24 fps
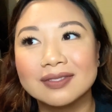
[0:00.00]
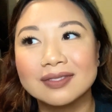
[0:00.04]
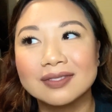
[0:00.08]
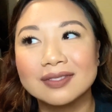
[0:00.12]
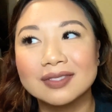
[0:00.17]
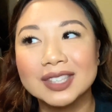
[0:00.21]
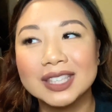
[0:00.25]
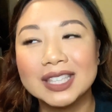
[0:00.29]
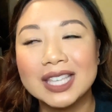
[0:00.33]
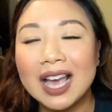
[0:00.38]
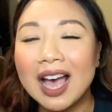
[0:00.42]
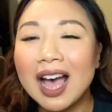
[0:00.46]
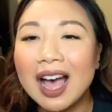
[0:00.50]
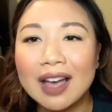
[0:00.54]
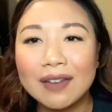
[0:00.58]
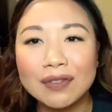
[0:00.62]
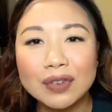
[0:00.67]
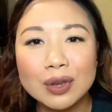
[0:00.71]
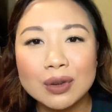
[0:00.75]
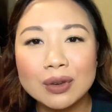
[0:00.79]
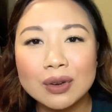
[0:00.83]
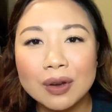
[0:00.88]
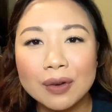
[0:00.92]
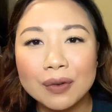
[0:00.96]
yeah, if
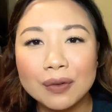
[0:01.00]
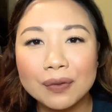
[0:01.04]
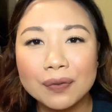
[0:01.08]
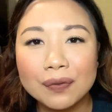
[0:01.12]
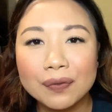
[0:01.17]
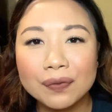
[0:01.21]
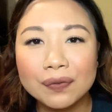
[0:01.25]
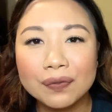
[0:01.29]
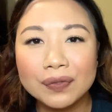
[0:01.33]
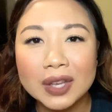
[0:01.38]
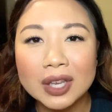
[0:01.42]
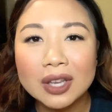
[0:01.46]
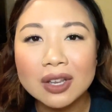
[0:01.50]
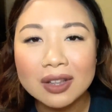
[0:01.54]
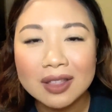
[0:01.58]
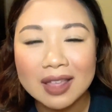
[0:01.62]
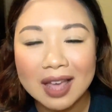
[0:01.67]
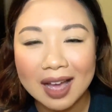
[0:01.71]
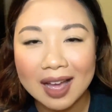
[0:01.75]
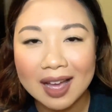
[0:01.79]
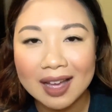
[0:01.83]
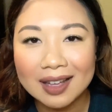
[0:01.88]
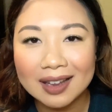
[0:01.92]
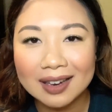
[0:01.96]
you don't feel
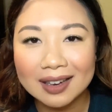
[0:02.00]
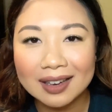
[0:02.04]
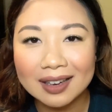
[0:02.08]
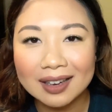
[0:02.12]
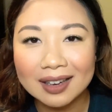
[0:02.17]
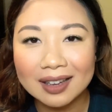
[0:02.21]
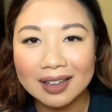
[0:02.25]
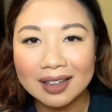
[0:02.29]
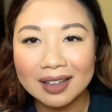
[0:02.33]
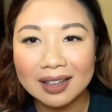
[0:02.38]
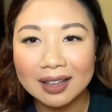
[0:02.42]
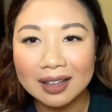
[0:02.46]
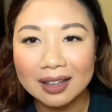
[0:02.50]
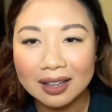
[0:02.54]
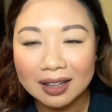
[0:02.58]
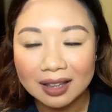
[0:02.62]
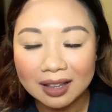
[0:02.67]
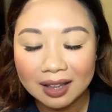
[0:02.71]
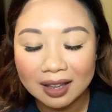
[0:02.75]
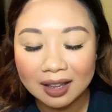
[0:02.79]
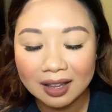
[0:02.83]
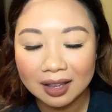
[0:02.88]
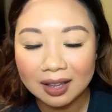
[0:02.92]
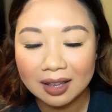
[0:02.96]
that
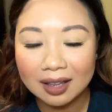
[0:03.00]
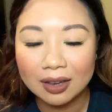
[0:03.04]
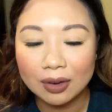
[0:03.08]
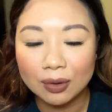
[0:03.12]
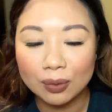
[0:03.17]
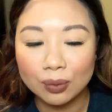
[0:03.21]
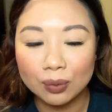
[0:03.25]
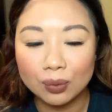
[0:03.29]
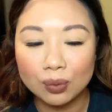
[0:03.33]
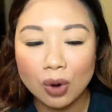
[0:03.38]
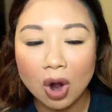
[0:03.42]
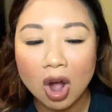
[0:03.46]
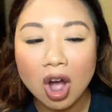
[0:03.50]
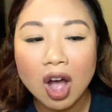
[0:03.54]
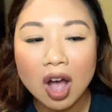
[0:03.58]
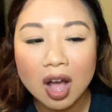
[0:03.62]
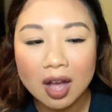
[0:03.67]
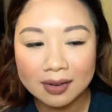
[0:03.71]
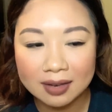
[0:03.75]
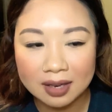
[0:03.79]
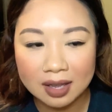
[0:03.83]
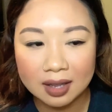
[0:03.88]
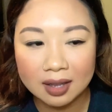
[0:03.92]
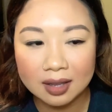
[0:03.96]

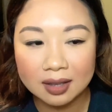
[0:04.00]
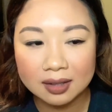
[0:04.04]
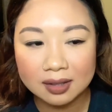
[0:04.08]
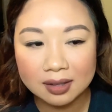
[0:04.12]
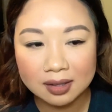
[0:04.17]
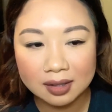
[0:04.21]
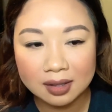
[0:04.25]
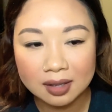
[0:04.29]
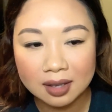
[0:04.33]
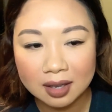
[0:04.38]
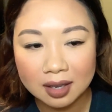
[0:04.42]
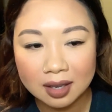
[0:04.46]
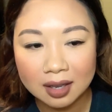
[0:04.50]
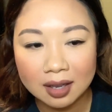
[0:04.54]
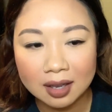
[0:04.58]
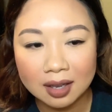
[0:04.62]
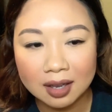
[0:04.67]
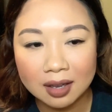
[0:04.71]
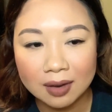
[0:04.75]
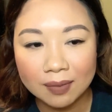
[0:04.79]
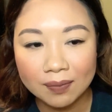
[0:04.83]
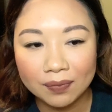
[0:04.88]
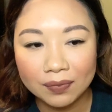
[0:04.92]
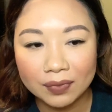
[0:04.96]
rawness,
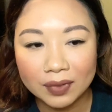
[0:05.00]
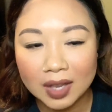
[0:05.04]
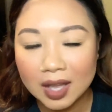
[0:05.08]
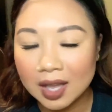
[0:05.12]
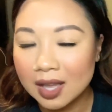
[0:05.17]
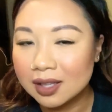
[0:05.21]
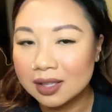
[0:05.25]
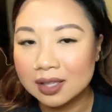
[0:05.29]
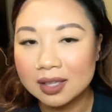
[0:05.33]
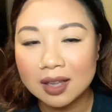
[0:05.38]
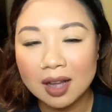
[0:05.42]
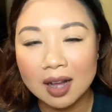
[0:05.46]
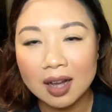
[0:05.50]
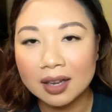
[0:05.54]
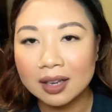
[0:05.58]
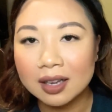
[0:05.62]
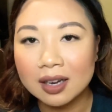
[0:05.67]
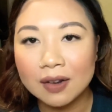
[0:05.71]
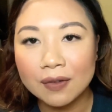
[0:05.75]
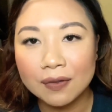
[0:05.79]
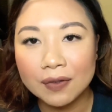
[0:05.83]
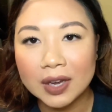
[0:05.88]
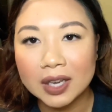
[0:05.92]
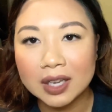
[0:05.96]
it's not
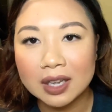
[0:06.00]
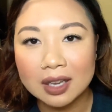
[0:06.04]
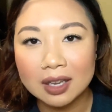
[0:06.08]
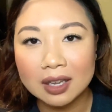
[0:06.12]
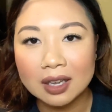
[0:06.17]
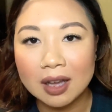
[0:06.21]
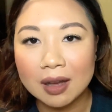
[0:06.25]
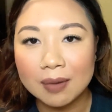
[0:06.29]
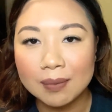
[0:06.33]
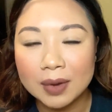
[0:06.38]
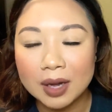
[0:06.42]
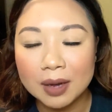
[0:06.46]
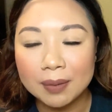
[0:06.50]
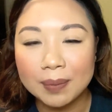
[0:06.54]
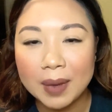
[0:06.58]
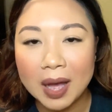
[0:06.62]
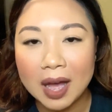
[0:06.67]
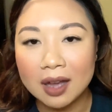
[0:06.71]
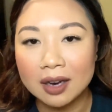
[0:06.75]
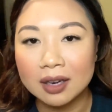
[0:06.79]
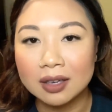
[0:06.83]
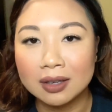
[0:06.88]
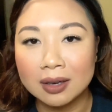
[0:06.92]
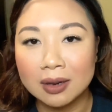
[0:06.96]
gonna fucking come up
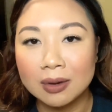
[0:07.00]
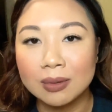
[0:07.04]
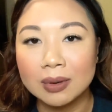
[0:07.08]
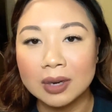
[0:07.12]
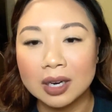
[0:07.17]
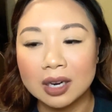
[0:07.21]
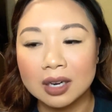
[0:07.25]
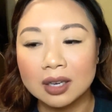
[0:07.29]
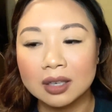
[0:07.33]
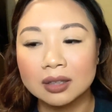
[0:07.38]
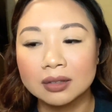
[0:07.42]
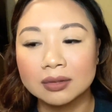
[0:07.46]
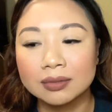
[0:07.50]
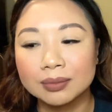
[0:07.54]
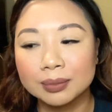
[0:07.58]
out of nowhere.